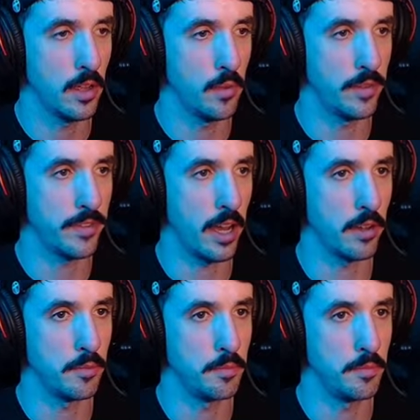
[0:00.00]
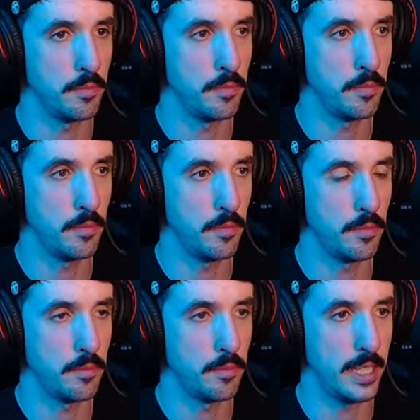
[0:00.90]
we found
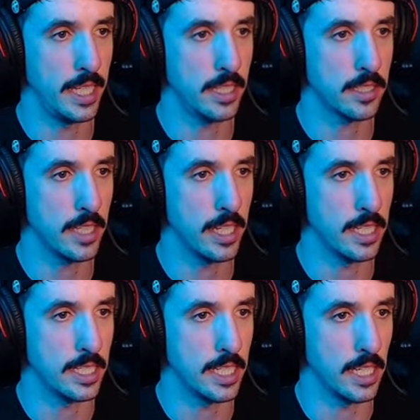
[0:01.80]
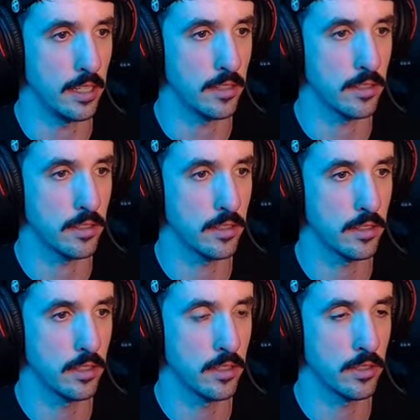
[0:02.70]
B, C, and D.
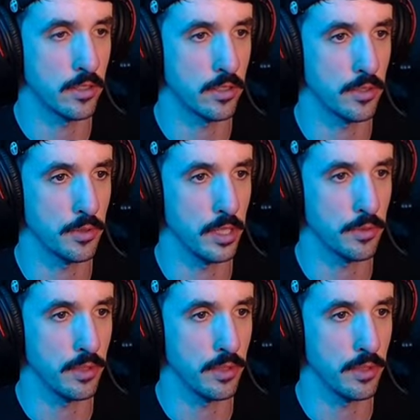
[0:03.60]
So it's three, three,